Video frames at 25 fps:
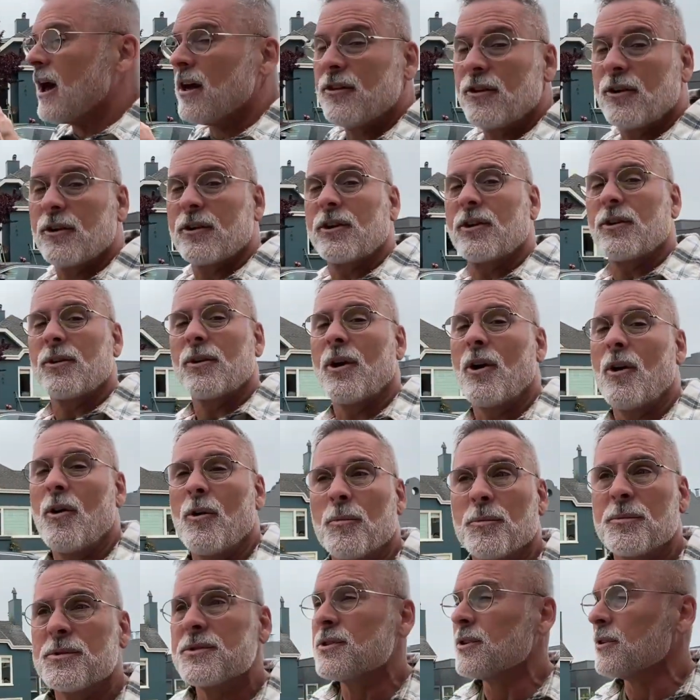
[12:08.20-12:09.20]
And they're cute
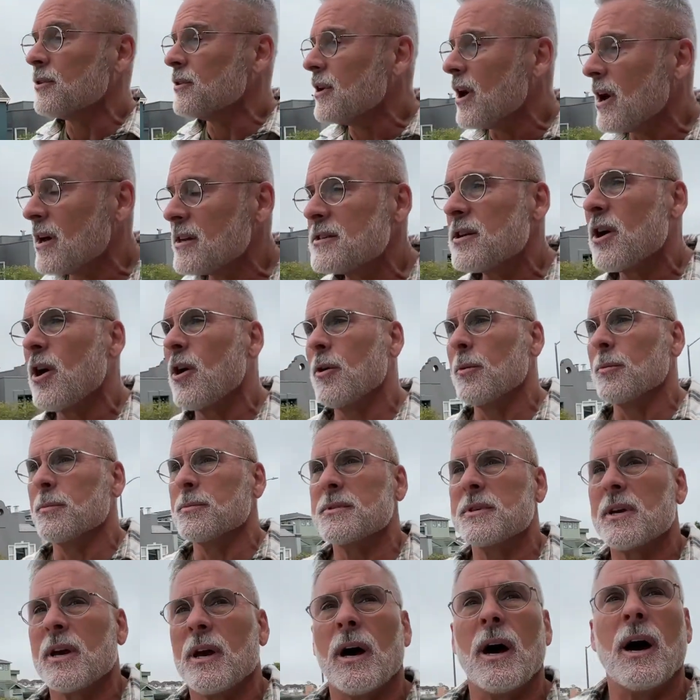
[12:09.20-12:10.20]
homes. They're nice
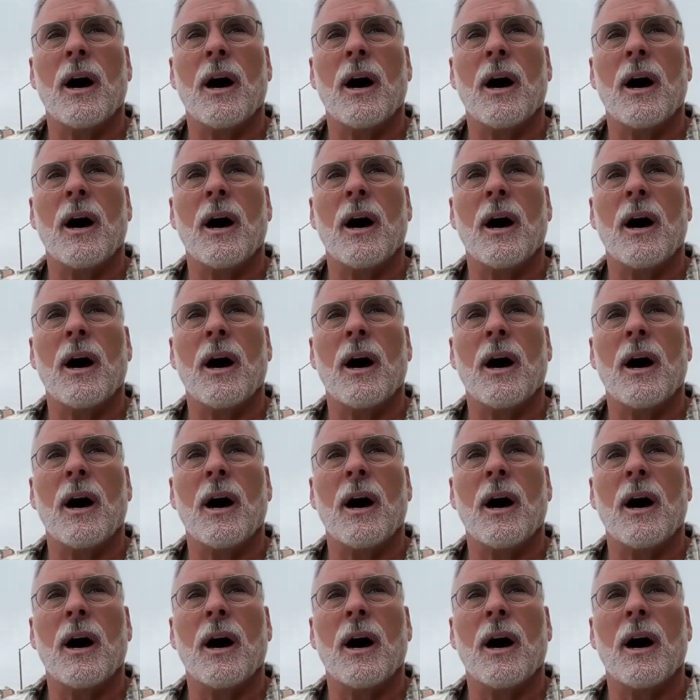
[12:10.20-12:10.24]
homes.